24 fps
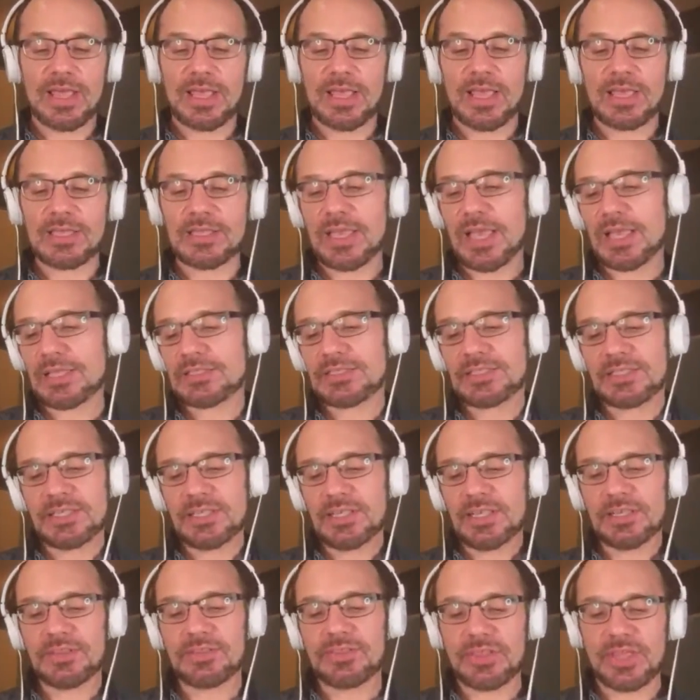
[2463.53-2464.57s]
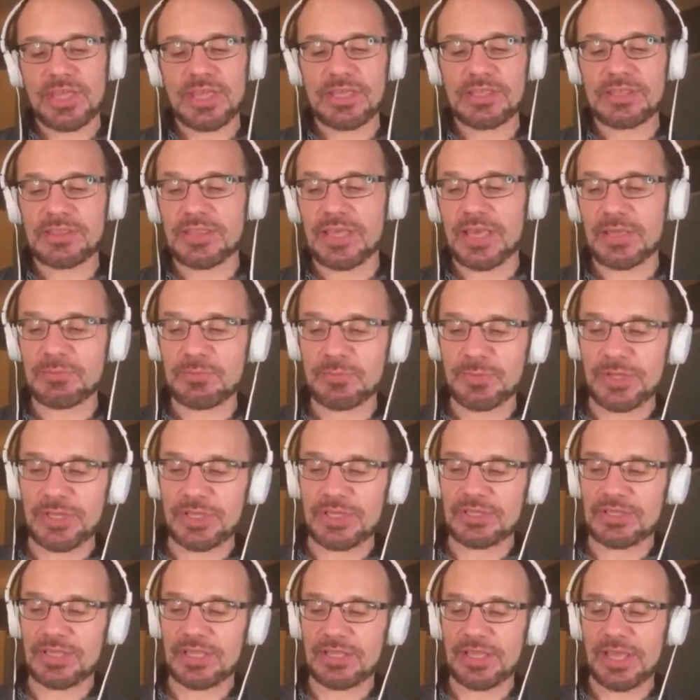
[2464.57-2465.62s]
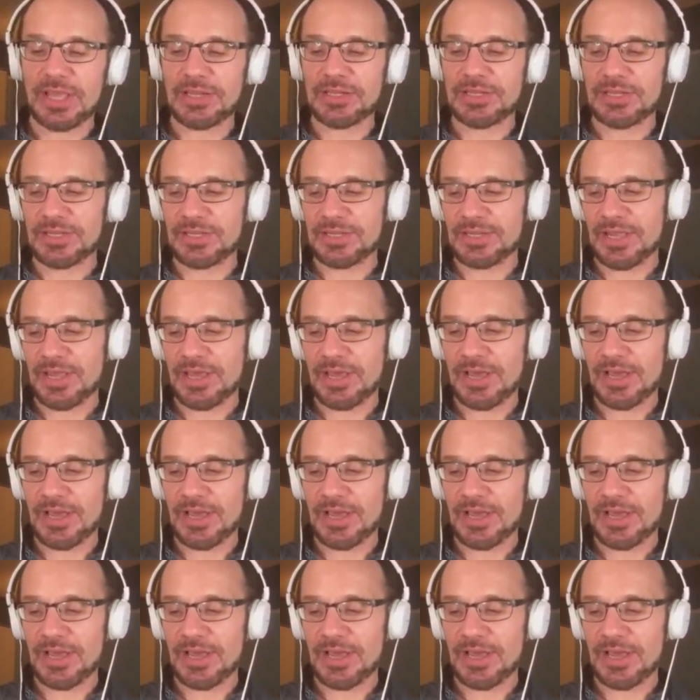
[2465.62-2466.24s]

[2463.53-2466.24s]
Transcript: a silly thing that I did